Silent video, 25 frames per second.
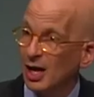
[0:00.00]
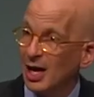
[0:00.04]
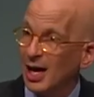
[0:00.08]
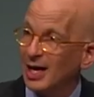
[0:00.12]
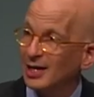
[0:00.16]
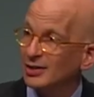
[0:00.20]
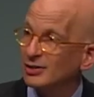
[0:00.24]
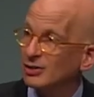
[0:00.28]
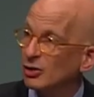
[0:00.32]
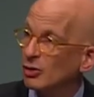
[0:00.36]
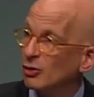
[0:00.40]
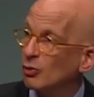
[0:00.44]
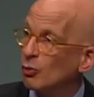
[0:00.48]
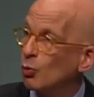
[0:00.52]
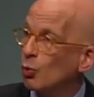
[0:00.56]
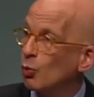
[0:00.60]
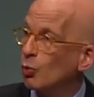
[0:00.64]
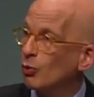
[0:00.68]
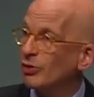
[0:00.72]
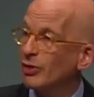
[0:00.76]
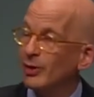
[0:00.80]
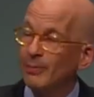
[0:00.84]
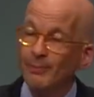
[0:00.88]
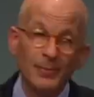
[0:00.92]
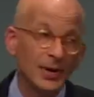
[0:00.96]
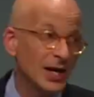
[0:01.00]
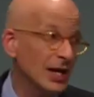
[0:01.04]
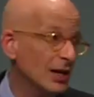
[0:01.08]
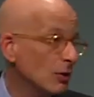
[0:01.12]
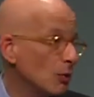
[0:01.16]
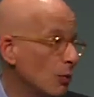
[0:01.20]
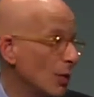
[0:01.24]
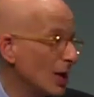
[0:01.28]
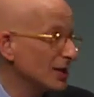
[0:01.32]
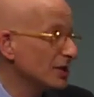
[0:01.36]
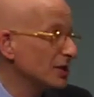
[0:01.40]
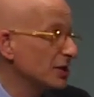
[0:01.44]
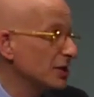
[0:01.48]
And so the big
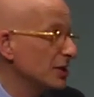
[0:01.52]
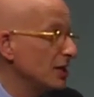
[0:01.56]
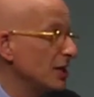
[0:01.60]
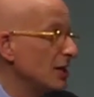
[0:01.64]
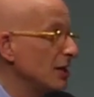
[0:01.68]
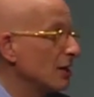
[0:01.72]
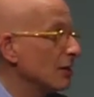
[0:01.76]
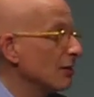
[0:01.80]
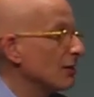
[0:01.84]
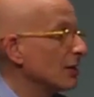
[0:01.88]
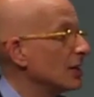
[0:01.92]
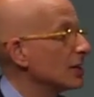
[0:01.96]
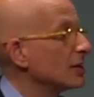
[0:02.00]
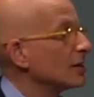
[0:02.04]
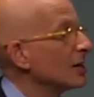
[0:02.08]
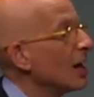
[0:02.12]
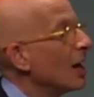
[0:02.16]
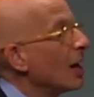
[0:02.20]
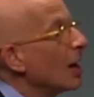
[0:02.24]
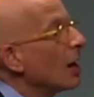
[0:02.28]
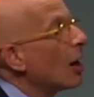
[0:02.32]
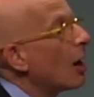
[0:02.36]
question here is,